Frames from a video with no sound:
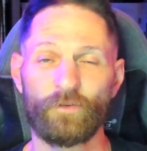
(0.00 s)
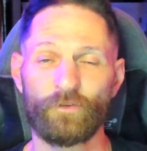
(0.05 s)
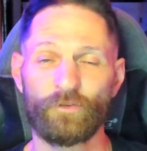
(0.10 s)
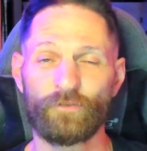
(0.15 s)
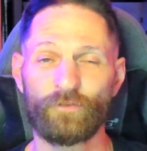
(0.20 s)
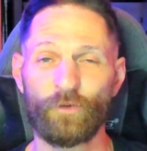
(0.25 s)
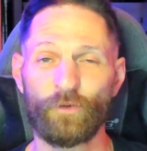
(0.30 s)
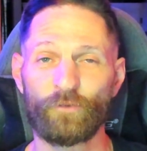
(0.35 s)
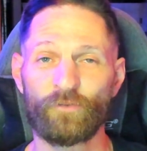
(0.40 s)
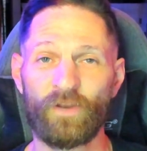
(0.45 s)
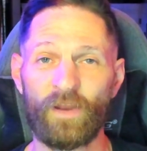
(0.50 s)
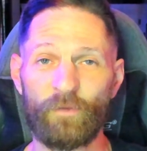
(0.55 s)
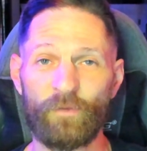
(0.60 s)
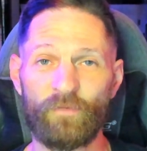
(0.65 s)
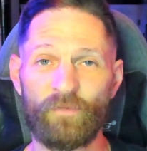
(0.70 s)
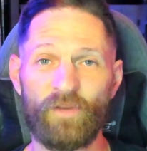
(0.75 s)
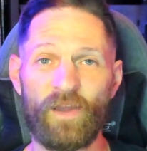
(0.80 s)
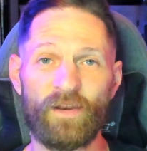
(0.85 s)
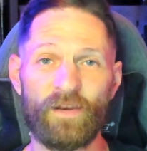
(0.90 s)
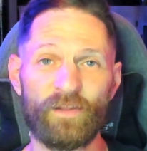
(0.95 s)
So today
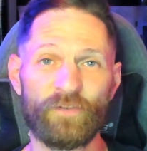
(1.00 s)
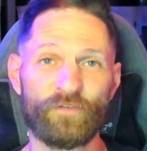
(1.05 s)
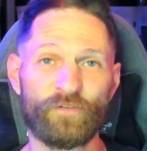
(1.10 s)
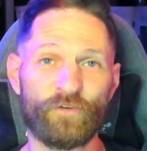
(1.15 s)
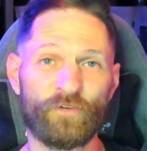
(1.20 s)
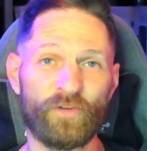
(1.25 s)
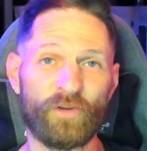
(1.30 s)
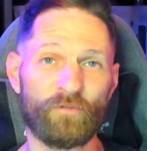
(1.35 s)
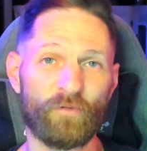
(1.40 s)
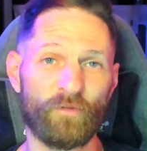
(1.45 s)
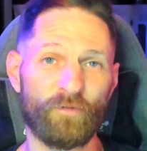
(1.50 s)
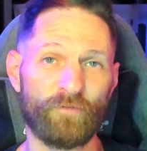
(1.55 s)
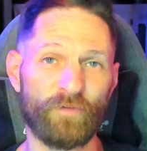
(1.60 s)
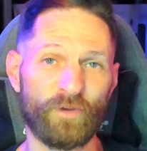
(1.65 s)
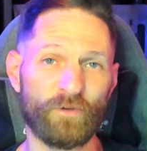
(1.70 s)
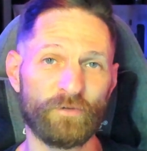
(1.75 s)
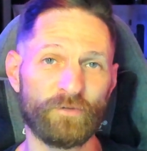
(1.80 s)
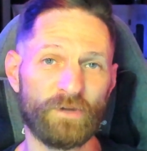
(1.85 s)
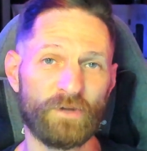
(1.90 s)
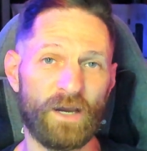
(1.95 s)
we've got an interesting
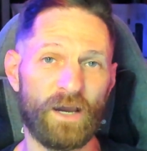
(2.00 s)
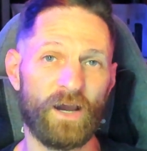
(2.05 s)
review.